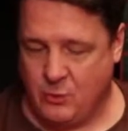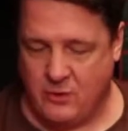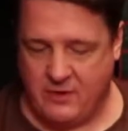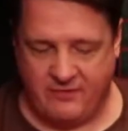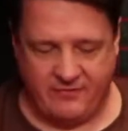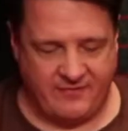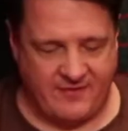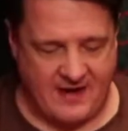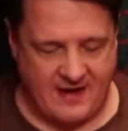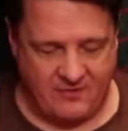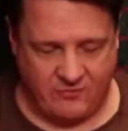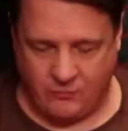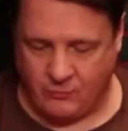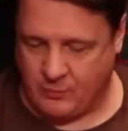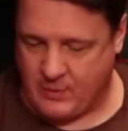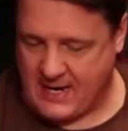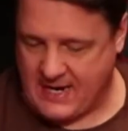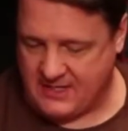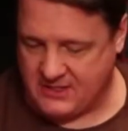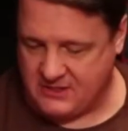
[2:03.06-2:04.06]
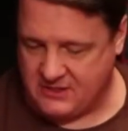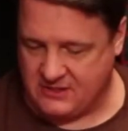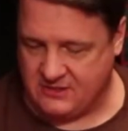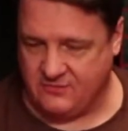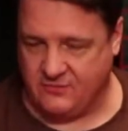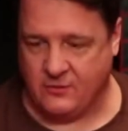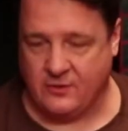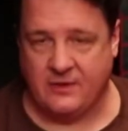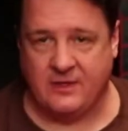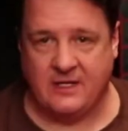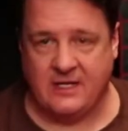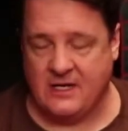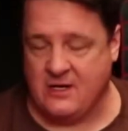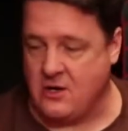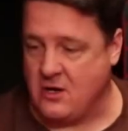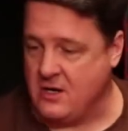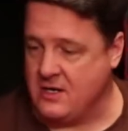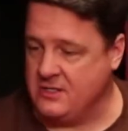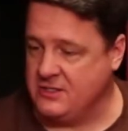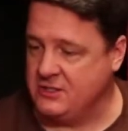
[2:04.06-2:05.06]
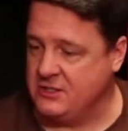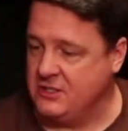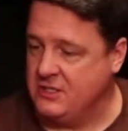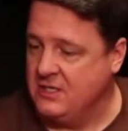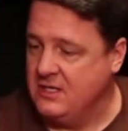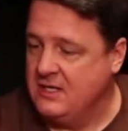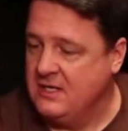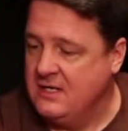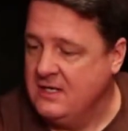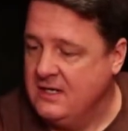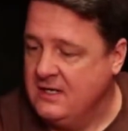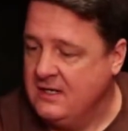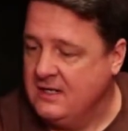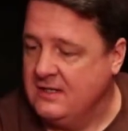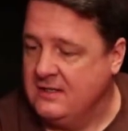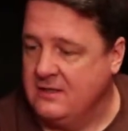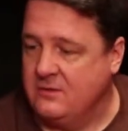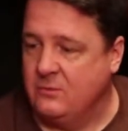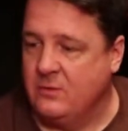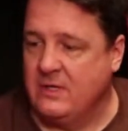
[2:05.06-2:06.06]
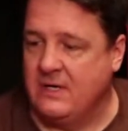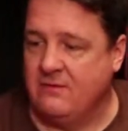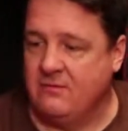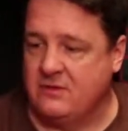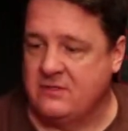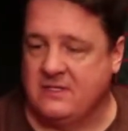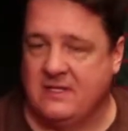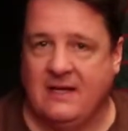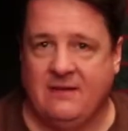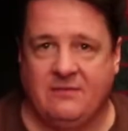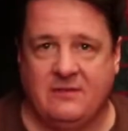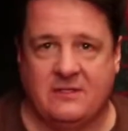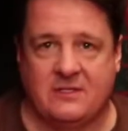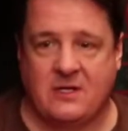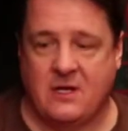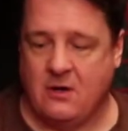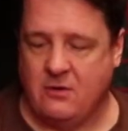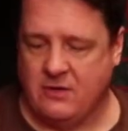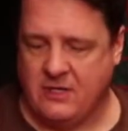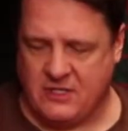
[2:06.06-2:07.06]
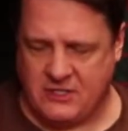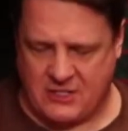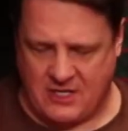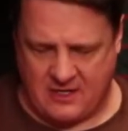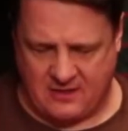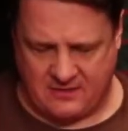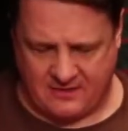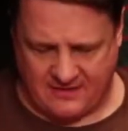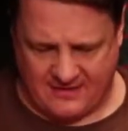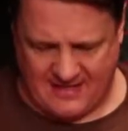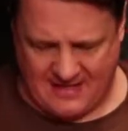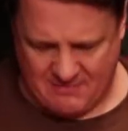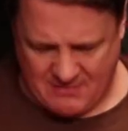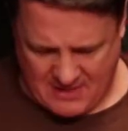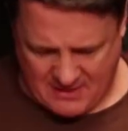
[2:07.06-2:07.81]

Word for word: point five batches for the ganache, and then whatever's left is coating chocolate. That